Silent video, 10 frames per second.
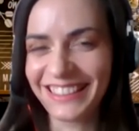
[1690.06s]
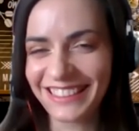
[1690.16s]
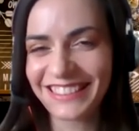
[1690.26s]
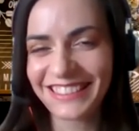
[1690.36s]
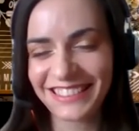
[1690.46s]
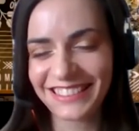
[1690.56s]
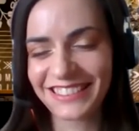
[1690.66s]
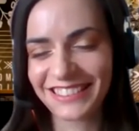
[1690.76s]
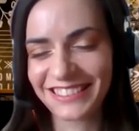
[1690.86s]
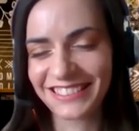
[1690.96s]

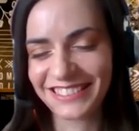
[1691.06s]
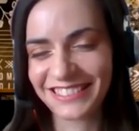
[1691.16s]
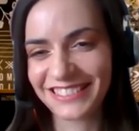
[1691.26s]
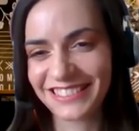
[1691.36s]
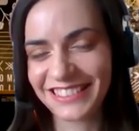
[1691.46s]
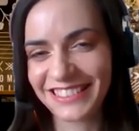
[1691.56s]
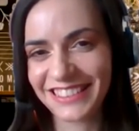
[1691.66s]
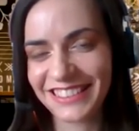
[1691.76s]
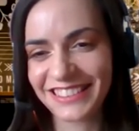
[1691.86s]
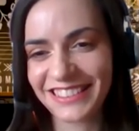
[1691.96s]

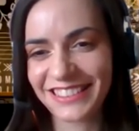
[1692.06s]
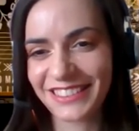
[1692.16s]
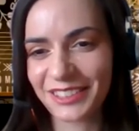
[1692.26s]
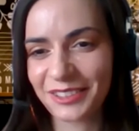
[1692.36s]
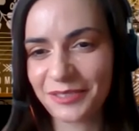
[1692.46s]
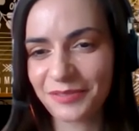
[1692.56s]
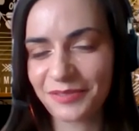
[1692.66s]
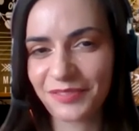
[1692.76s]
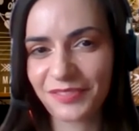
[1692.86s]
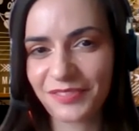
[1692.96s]

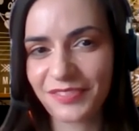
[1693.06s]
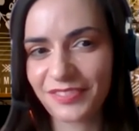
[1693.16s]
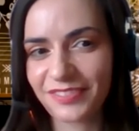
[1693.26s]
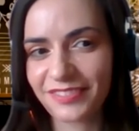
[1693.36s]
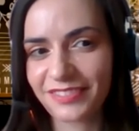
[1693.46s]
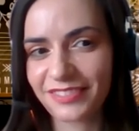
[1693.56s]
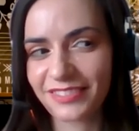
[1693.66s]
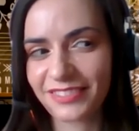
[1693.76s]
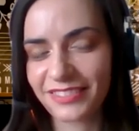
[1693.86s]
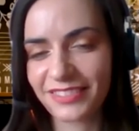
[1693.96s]

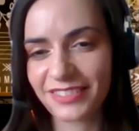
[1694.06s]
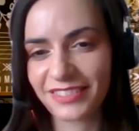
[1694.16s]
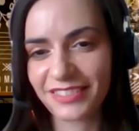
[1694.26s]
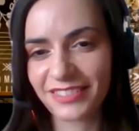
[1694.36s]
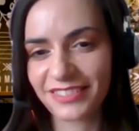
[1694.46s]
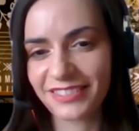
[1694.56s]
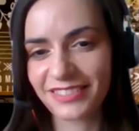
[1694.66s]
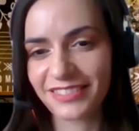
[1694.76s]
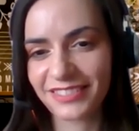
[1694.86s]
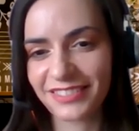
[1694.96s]

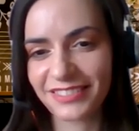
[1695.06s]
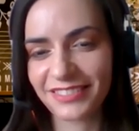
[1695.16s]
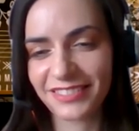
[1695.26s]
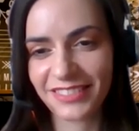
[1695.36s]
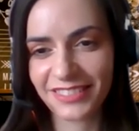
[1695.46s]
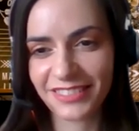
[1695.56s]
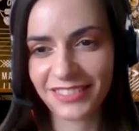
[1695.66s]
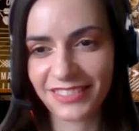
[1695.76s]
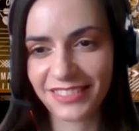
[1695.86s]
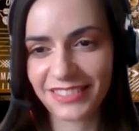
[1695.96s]

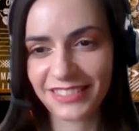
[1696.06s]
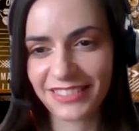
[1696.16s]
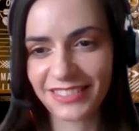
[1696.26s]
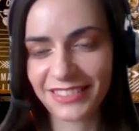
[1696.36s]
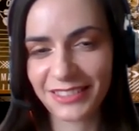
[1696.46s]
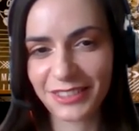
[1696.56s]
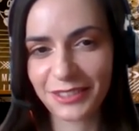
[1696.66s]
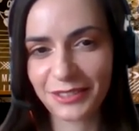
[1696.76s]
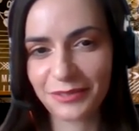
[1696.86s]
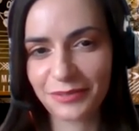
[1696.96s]
No words are spoken by the person on screen.